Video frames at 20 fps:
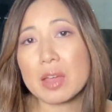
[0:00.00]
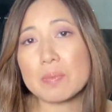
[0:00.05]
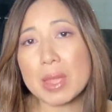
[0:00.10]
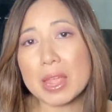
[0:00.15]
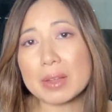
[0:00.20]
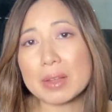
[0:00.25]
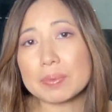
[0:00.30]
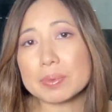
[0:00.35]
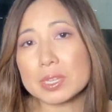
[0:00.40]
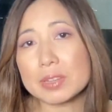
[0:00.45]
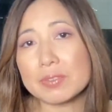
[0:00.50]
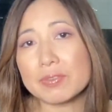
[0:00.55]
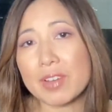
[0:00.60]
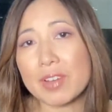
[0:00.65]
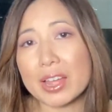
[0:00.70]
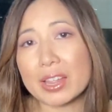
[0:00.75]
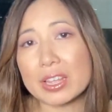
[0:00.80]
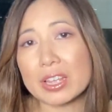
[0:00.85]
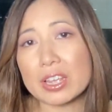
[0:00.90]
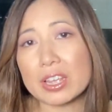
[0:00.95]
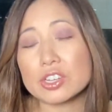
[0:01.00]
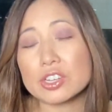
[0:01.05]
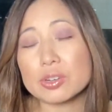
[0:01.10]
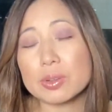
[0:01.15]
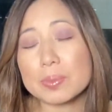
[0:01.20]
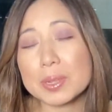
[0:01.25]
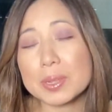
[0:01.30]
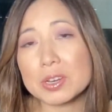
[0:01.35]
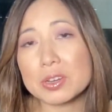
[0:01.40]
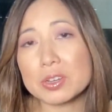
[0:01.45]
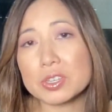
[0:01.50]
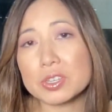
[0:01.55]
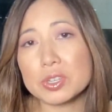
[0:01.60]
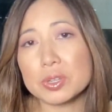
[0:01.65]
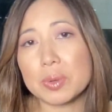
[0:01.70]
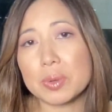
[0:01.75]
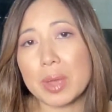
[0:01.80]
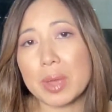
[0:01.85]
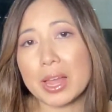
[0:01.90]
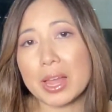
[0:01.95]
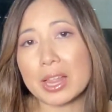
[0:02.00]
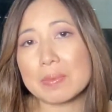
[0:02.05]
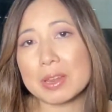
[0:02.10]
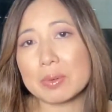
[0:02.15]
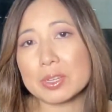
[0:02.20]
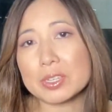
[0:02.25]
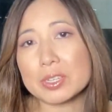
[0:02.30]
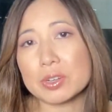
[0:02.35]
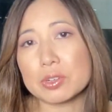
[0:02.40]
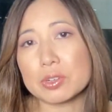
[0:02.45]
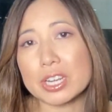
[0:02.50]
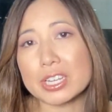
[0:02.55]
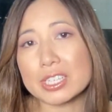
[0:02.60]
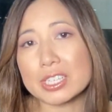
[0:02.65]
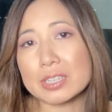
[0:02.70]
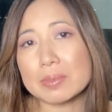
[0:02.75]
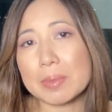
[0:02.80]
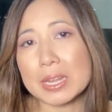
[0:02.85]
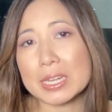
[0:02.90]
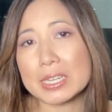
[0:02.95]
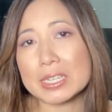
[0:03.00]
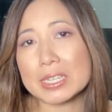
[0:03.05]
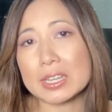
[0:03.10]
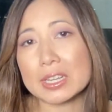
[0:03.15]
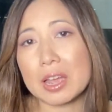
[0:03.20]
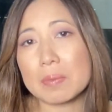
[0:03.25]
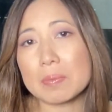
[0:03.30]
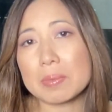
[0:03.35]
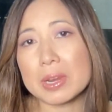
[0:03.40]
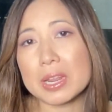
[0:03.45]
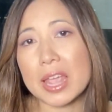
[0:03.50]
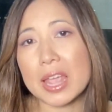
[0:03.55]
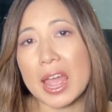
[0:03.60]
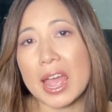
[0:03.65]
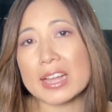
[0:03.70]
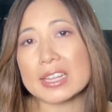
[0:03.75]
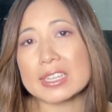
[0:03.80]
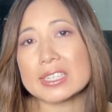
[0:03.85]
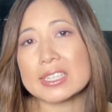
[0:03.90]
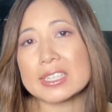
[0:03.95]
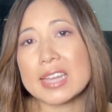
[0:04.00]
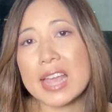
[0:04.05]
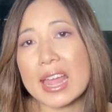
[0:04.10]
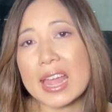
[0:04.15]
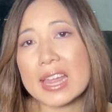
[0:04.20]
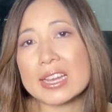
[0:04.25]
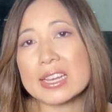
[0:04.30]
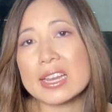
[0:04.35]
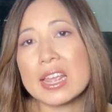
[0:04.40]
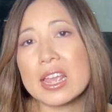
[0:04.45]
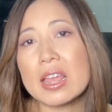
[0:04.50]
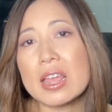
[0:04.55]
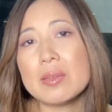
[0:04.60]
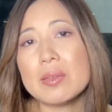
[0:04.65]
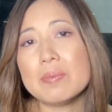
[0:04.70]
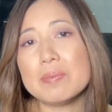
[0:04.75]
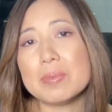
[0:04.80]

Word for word: A bankruptcy filing attributed to Alameda Research estimates the company has ten